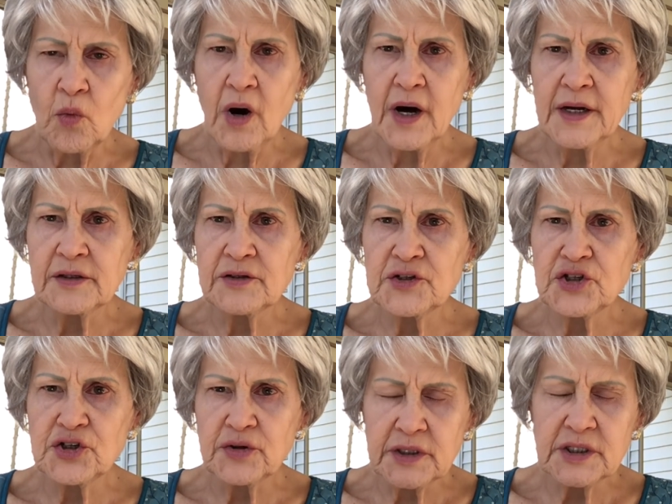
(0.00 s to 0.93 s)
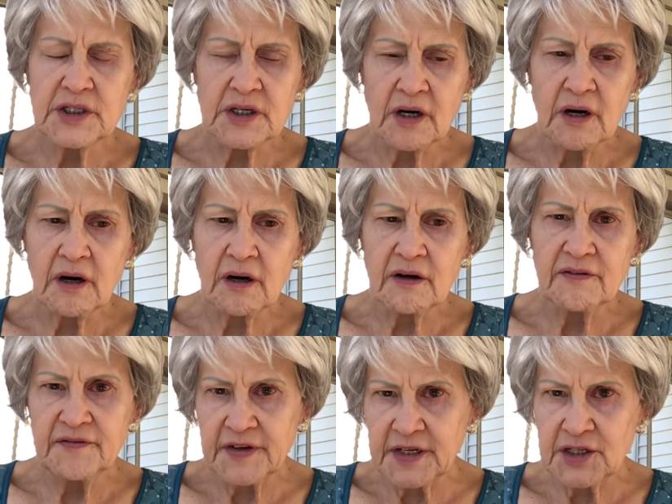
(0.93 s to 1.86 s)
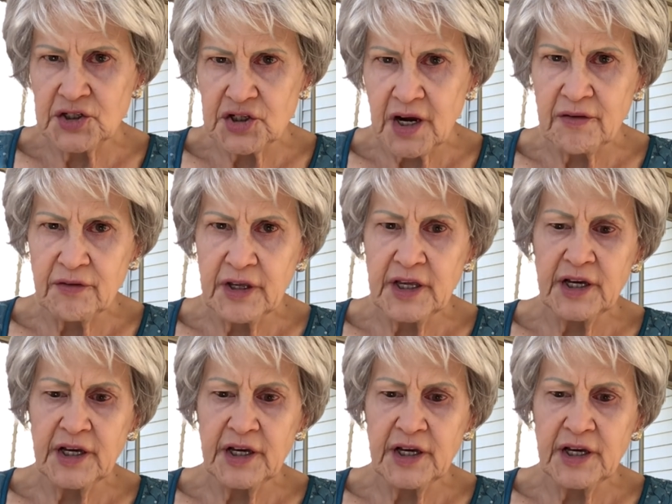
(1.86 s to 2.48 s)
1 shooting star finish every